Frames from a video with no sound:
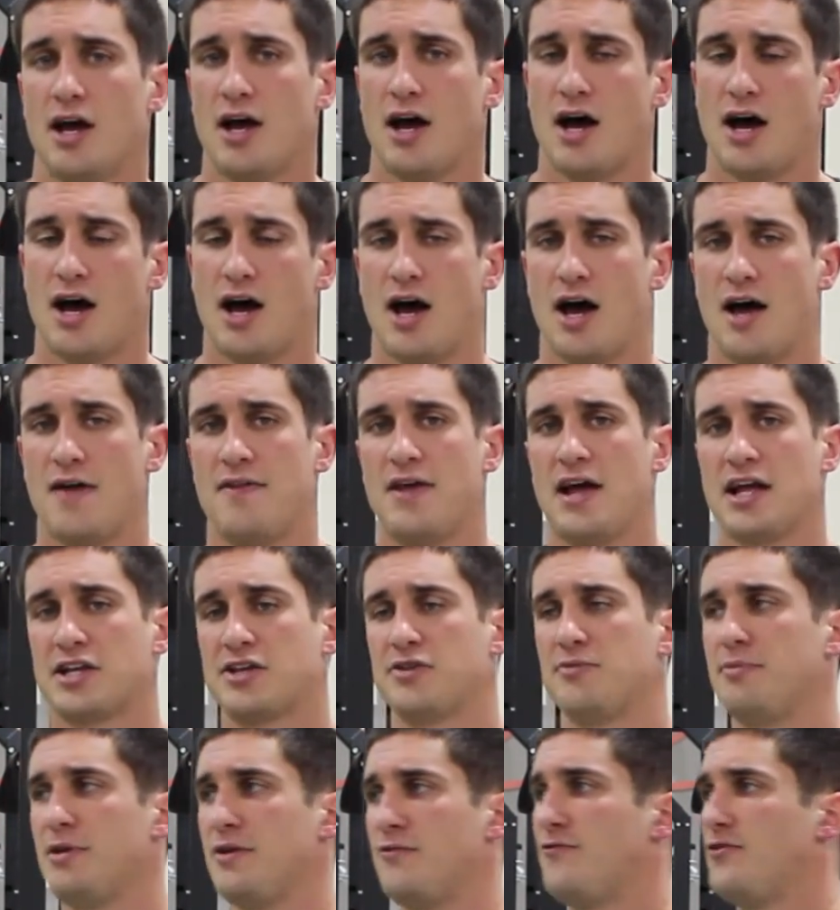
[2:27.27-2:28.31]
That's
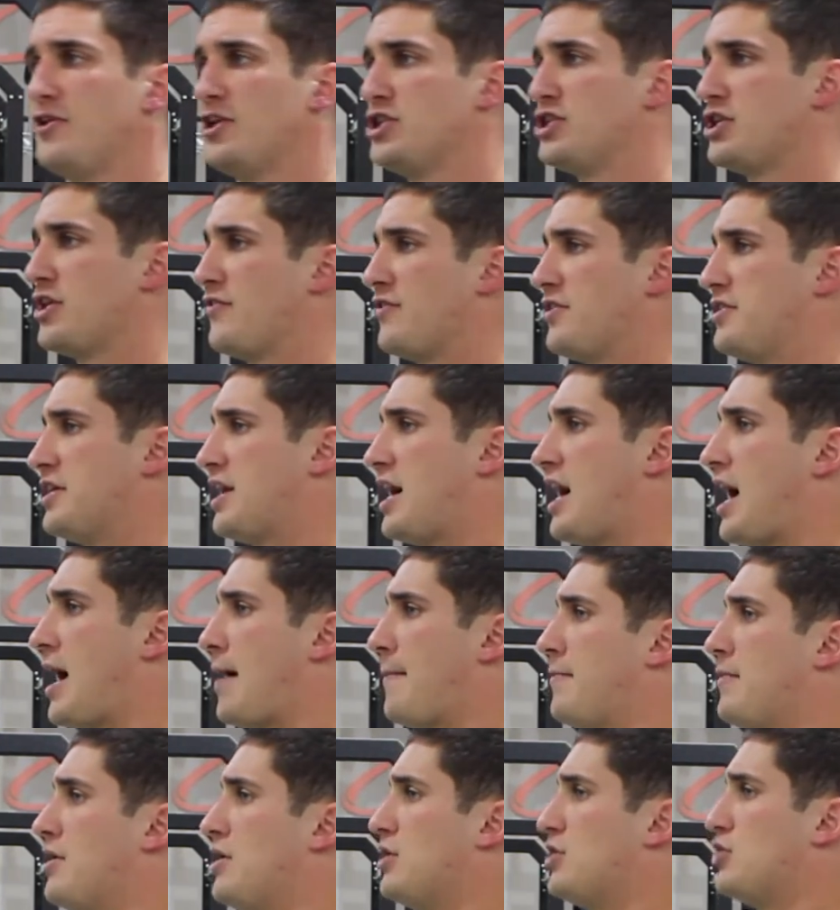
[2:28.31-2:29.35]
going to be finishing at the
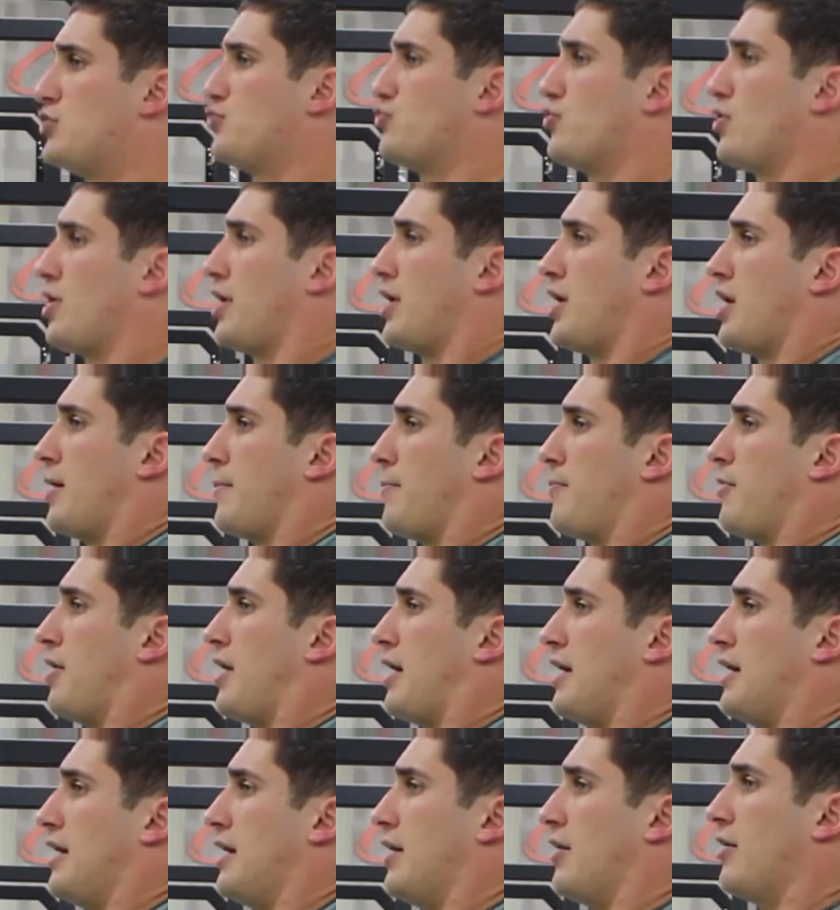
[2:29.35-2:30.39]
top, shrugging up
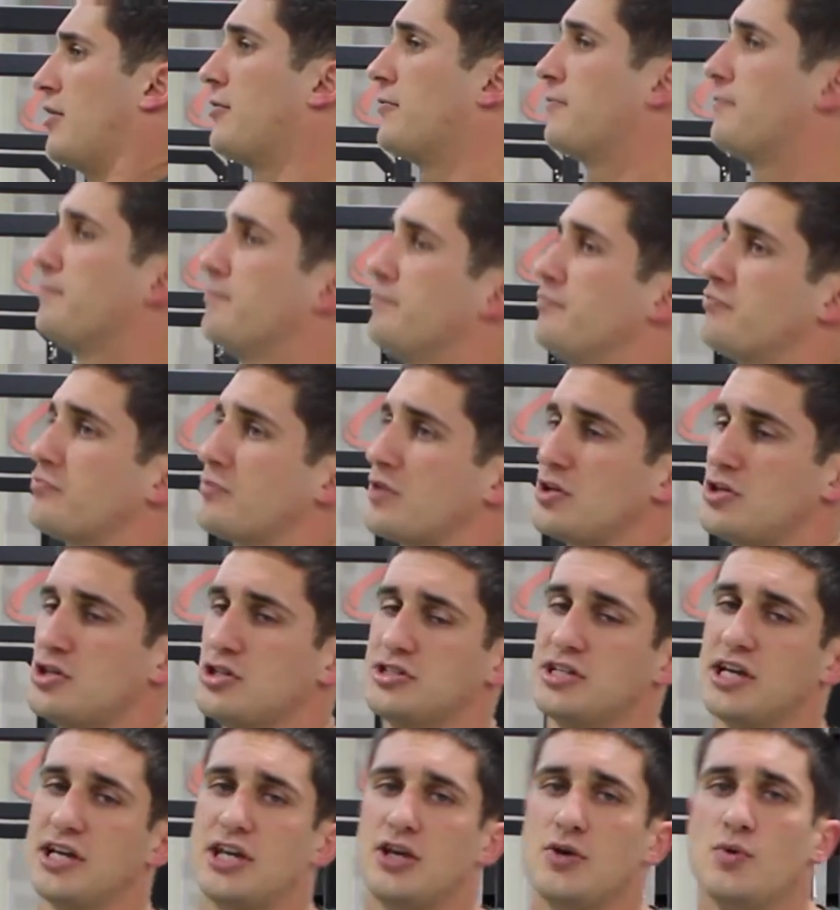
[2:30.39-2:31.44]
right here,
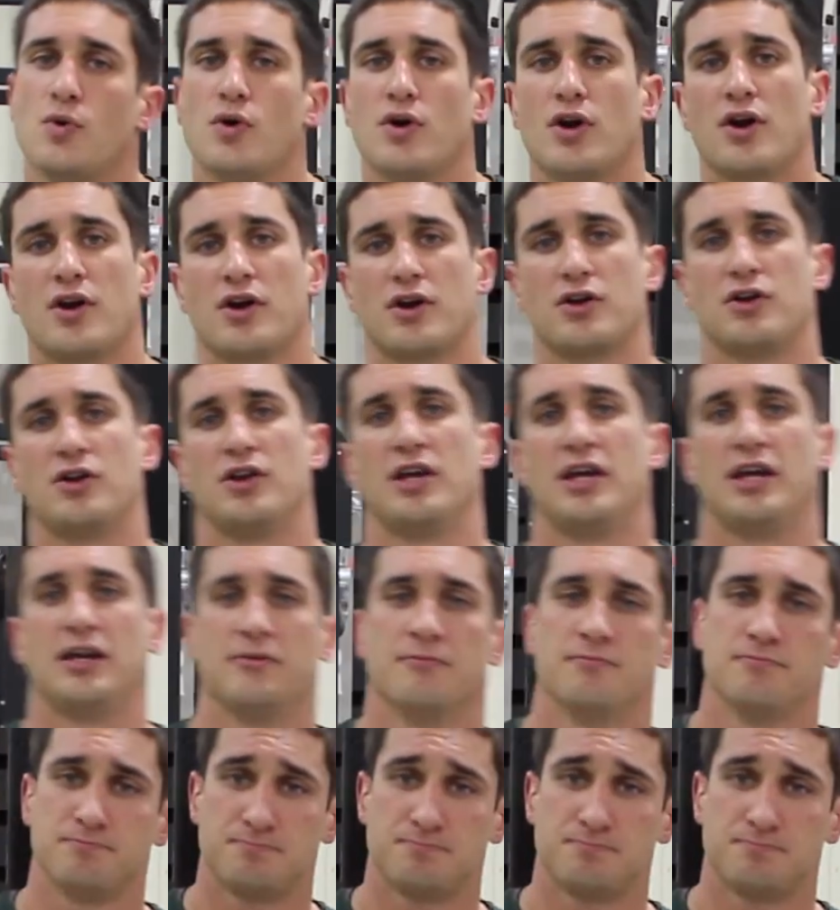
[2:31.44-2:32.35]
just like you would on a clean.